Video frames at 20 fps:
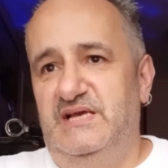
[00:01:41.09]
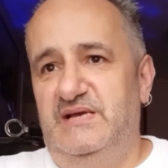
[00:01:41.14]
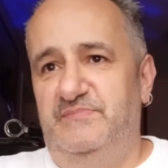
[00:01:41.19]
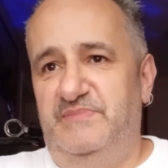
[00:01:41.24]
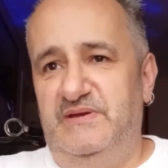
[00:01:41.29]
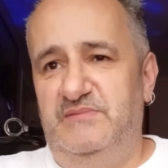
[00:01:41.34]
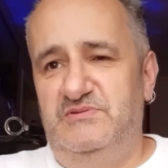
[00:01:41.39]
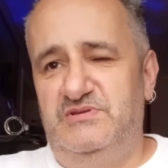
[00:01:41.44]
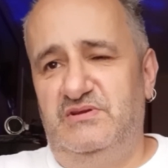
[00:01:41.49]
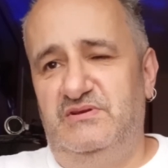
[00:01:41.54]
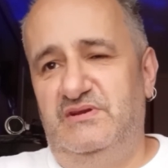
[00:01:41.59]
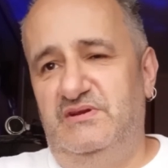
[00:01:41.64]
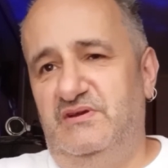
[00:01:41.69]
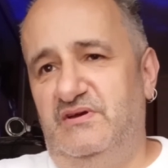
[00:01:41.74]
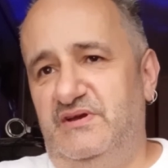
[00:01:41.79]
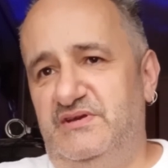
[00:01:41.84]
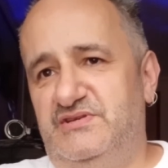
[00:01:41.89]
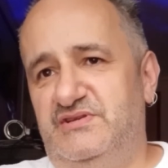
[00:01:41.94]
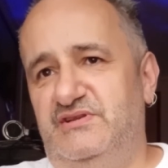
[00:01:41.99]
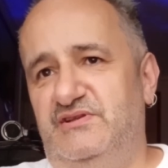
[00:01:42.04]
But he was on a
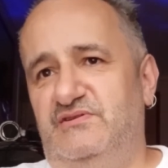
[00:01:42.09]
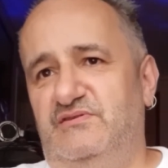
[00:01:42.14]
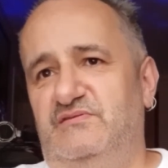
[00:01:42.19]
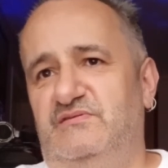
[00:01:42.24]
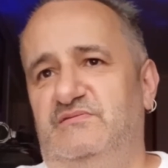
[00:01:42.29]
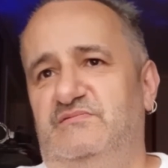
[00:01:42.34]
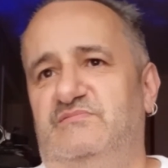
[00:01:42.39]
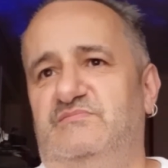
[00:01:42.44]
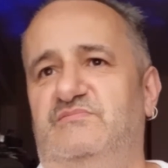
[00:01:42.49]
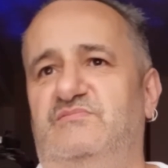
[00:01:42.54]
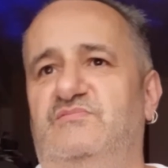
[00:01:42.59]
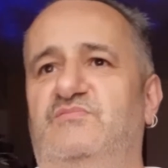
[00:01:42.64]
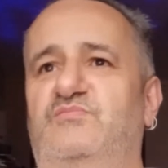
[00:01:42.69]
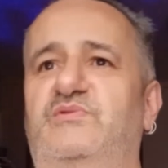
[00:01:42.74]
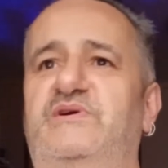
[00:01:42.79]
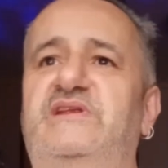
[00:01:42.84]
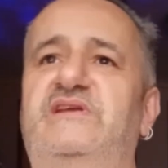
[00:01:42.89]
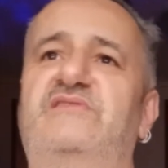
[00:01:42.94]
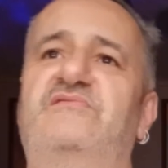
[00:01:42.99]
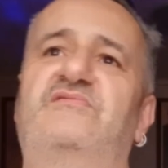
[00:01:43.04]
nice little
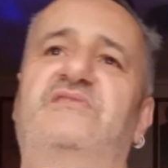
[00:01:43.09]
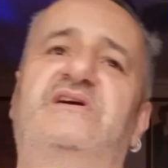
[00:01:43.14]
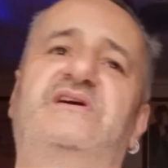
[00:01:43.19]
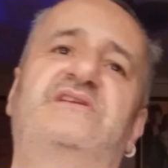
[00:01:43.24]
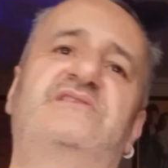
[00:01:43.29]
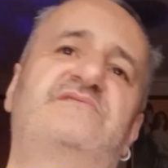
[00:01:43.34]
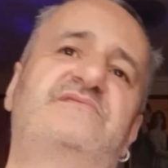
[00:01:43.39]
winning run